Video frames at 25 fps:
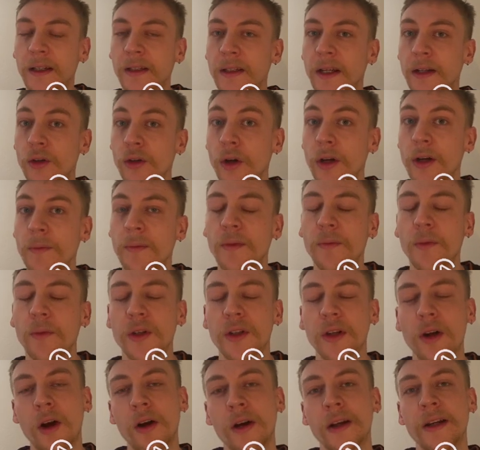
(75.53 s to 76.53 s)
The tournament was
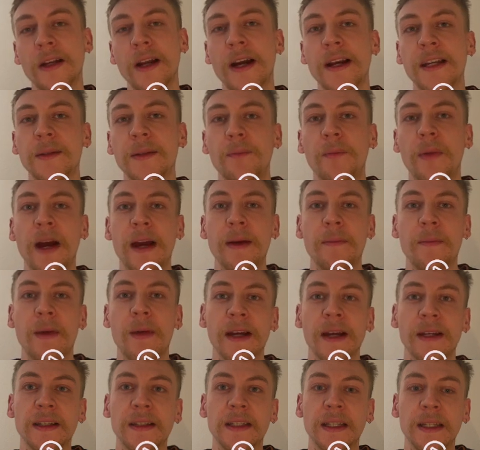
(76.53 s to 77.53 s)
organized by
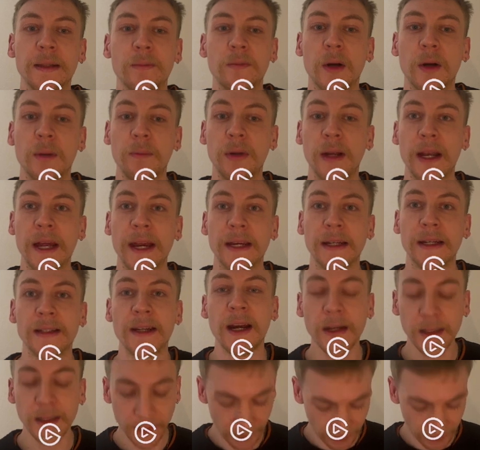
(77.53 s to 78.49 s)
my team Playing Ducks.